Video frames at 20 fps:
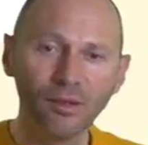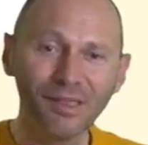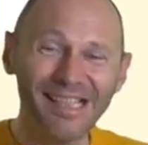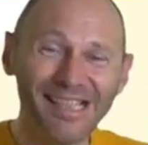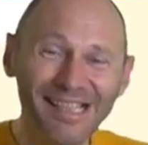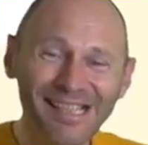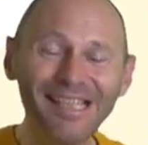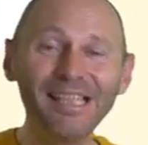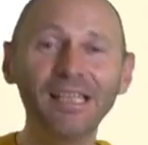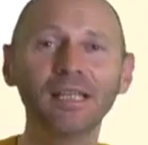
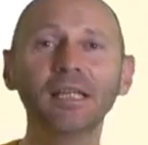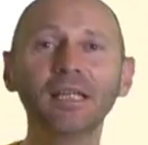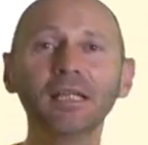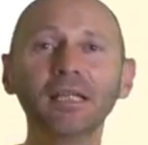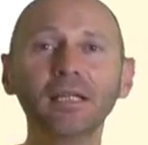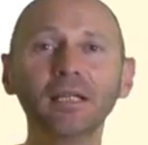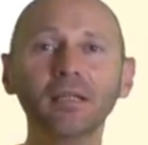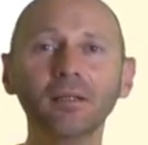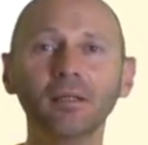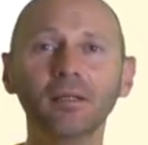
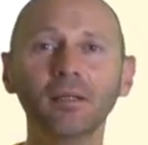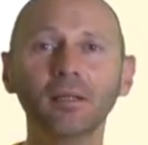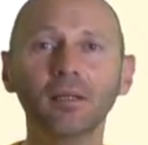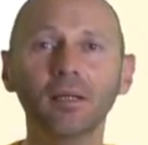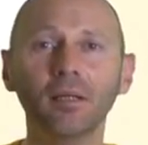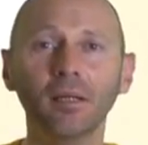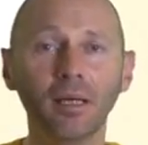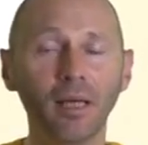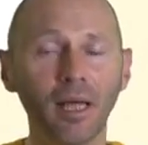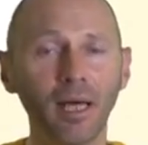sticking
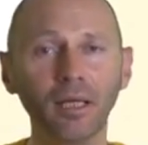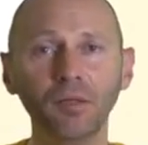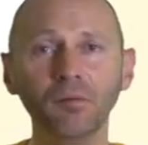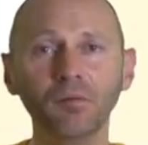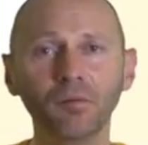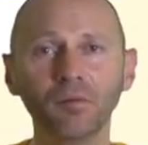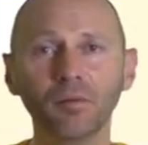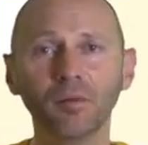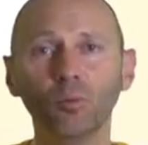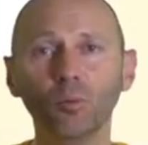
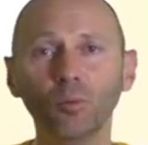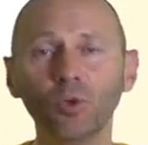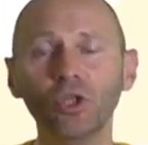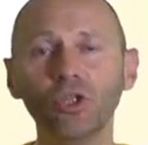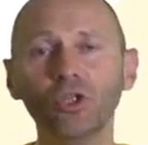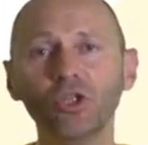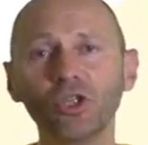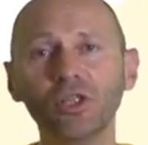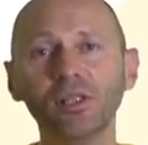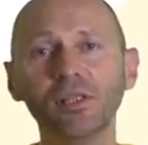life,
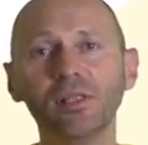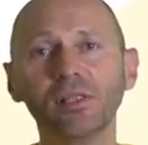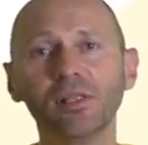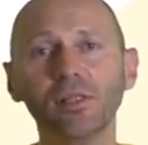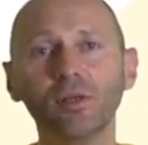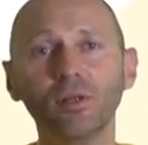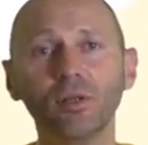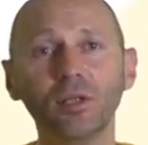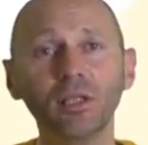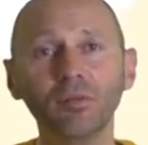which
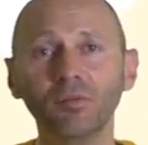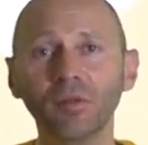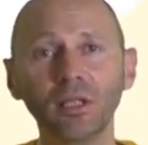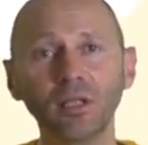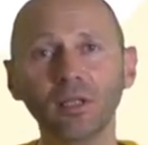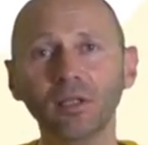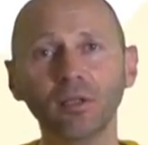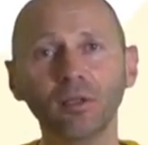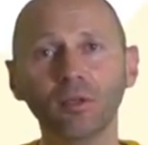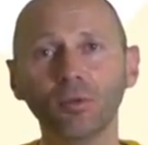is
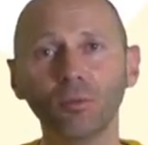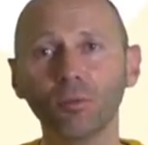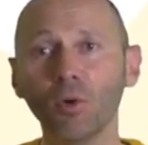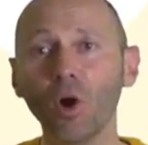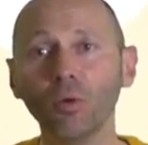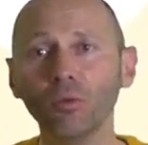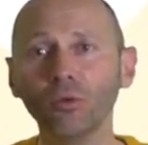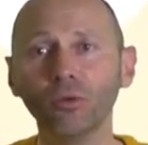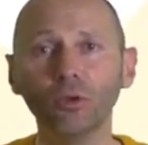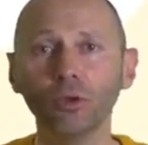living
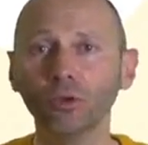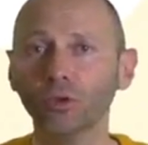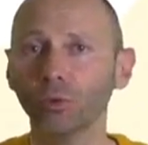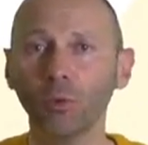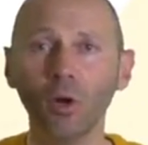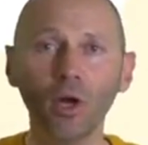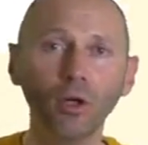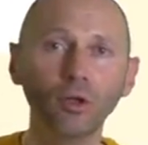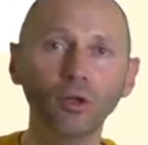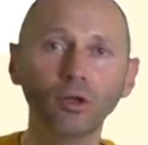around the
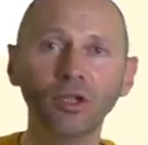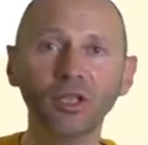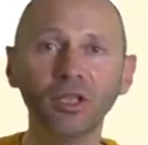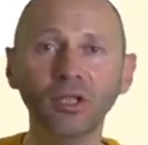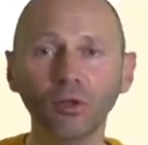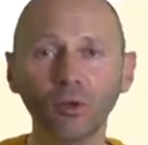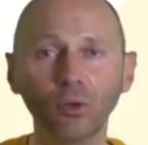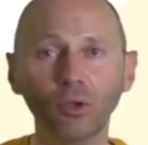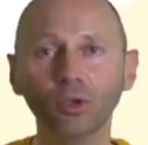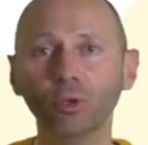trunk,
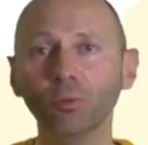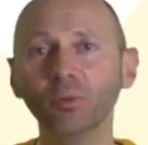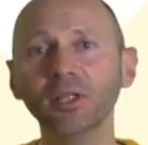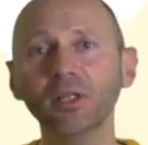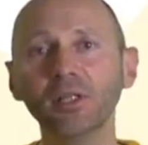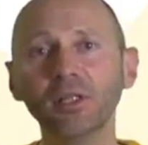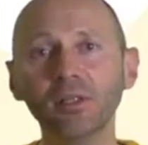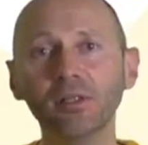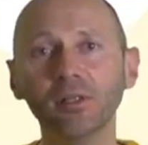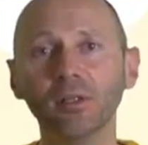in the
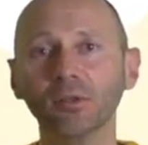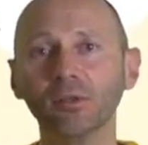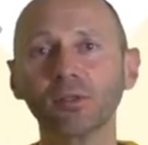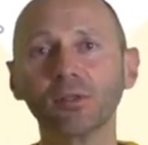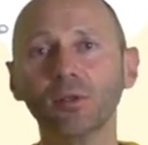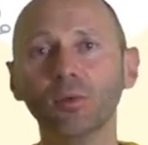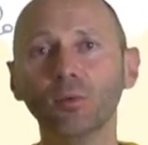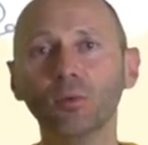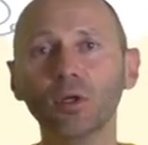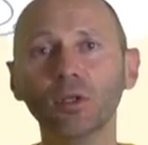trees, and
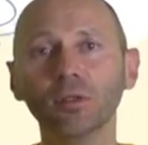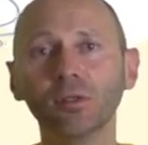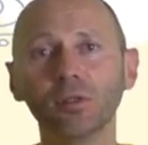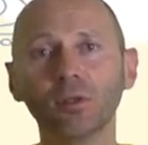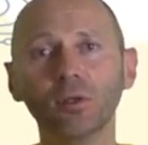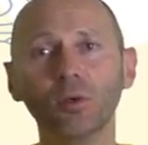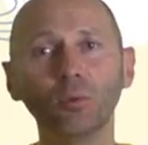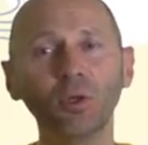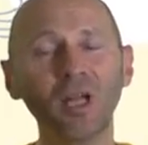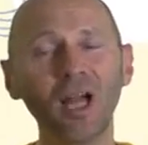so on.
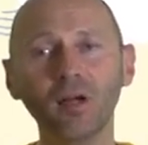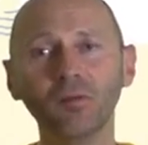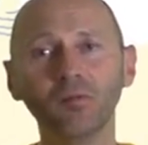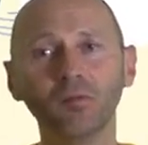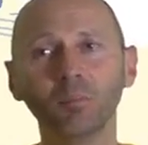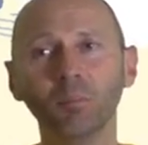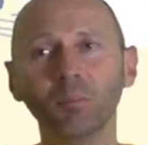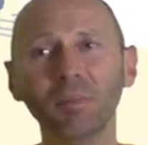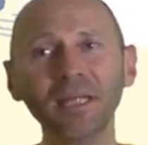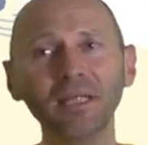So we
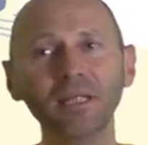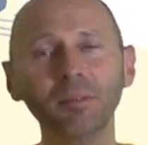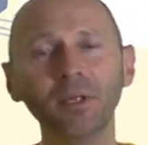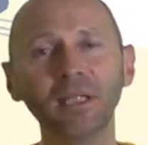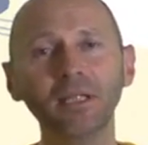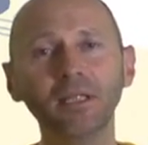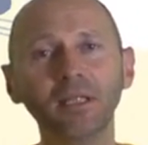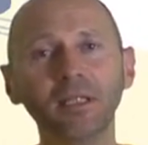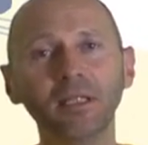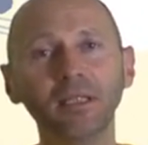have
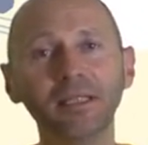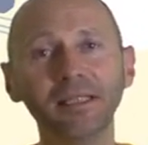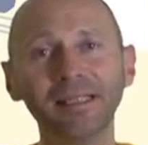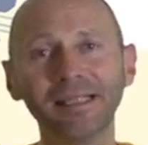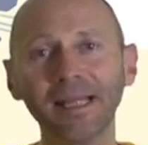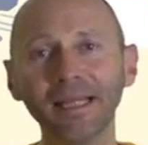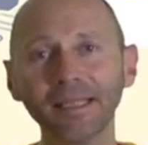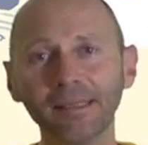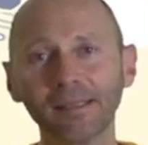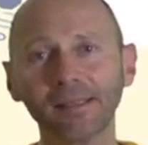many
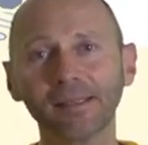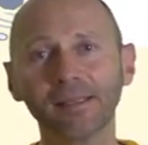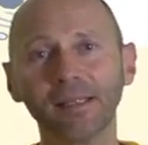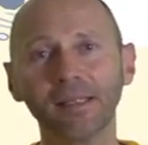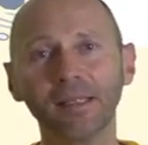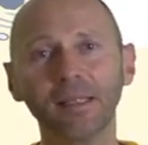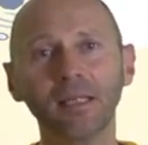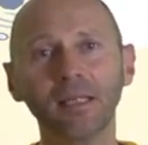insects